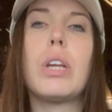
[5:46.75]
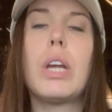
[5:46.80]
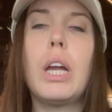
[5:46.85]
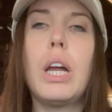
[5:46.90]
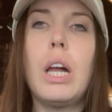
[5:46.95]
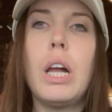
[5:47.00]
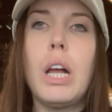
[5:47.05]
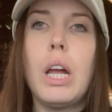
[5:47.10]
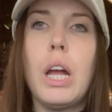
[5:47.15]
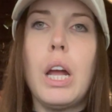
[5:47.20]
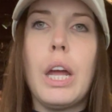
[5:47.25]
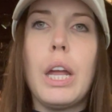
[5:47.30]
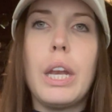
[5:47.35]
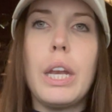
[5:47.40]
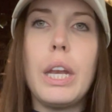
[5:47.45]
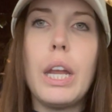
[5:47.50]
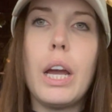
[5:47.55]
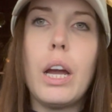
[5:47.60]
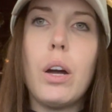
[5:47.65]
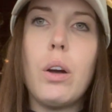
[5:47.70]

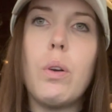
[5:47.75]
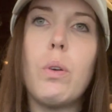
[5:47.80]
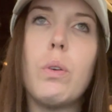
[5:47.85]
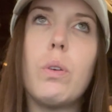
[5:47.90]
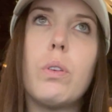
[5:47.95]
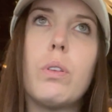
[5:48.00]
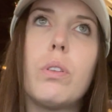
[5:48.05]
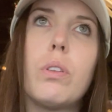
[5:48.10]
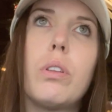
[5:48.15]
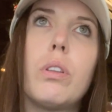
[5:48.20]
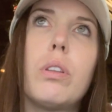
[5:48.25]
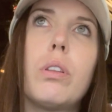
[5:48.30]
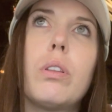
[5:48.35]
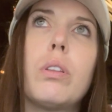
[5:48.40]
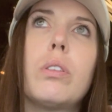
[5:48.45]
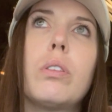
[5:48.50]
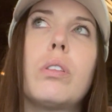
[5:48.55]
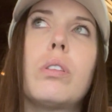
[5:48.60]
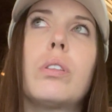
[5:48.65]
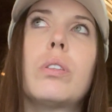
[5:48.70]
Now,
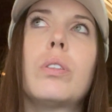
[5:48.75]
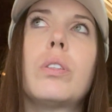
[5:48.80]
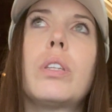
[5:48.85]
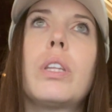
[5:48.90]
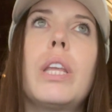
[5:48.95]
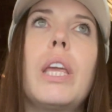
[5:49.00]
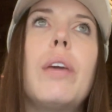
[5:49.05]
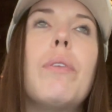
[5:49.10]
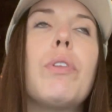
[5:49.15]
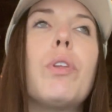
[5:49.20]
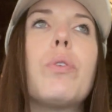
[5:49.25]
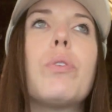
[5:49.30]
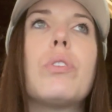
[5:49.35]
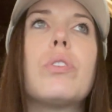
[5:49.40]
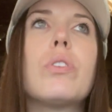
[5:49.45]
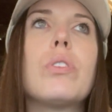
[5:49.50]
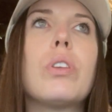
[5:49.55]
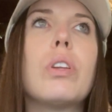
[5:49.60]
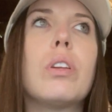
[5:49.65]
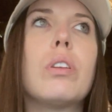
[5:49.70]
even though
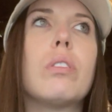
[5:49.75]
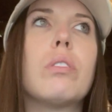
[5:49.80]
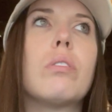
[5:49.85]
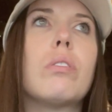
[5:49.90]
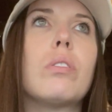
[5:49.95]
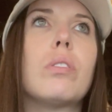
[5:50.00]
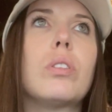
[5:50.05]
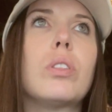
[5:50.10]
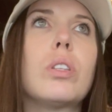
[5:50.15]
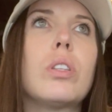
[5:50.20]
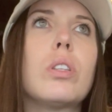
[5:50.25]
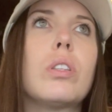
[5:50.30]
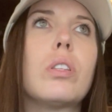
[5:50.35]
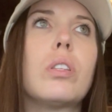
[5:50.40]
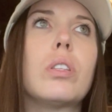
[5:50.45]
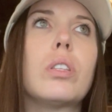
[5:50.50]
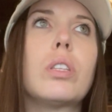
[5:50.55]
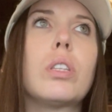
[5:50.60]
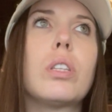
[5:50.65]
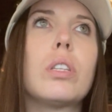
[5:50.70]
this isn't
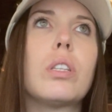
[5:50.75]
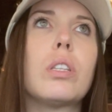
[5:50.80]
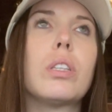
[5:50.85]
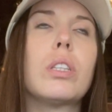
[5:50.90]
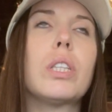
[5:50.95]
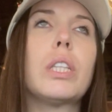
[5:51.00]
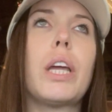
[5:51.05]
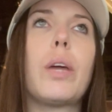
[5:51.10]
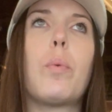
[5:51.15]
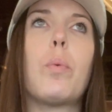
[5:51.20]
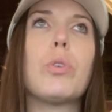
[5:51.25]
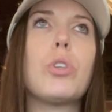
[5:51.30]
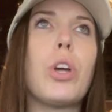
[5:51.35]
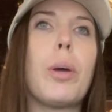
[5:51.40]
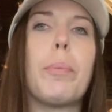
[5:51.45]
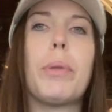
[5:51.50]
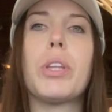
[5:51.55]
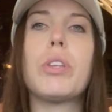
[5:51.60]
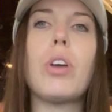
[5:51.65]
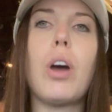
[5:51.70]
like we're
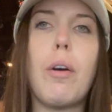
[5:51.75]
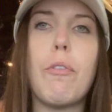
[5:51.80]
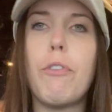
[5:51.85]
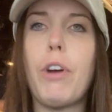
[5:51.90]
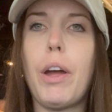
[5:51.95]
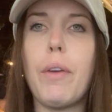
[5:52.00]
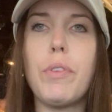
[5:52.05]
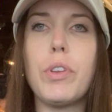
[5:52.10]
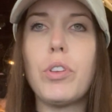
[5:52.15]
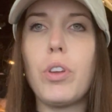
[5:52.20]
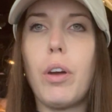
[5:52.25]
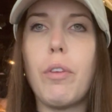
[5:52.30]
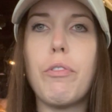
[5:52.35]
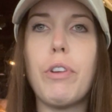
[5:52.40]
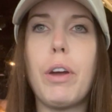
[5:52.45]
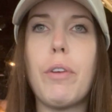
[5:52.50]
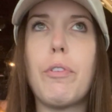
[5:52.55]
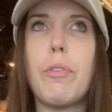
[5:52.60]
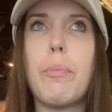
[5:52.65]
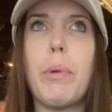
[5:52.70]
talking about the top
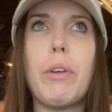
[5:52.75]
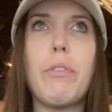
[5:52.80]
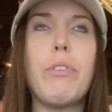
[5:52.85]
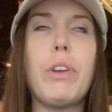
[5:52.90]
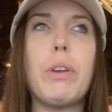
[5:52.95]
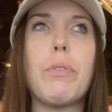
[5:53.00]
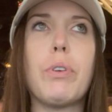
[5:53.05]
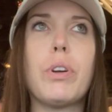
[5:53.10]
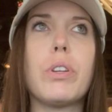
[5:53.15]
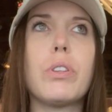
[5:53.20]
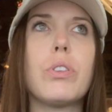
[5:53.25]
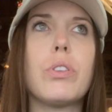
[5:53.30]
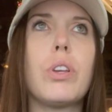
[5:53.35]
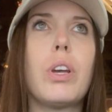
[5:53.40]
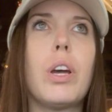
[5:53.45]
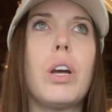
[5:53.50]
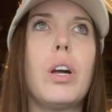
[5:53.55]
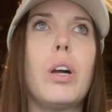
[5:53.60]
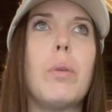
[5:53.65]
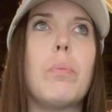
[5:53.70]
five of my favorites.
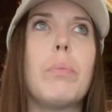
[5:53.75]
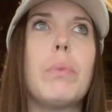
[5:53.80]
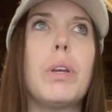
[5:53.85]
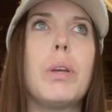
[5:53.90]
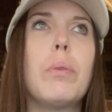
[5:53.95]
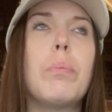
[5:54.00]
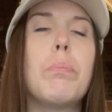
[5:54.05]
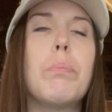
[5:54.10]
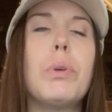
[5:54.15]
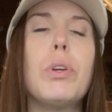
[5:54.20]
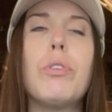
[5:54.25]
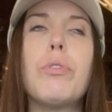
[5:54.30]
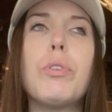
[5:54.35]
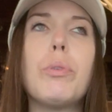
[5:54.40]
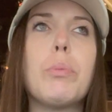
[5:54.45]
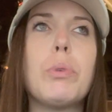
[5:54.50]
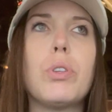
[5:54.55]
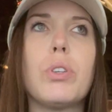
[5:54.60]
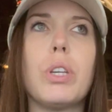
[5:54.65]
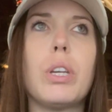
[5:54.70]

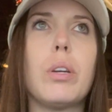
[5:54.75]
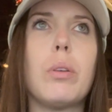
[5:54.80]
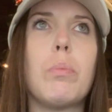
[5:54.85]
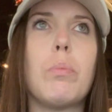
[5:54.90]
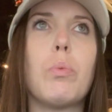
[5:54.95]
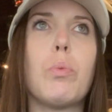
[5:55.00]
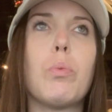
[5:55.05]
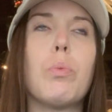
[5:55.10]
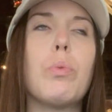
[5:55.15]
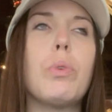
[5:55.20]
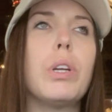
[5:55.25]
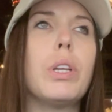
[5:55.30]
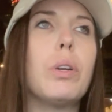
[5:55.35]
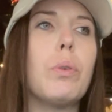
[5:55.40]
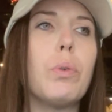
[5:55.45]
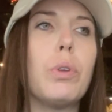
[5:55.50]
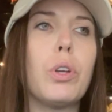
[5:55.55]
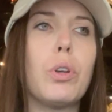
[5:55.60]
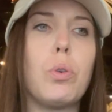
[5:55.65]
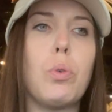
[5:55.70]
Beautiful museum,
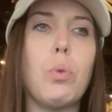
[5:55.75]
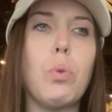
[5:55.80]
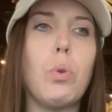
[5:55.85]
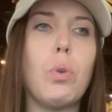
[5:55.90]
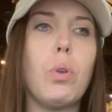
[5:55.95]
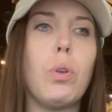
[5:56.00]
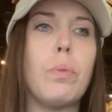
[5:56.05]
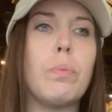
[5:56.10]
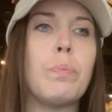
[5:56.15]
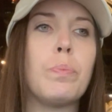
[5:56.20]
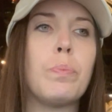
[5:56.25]
really cool.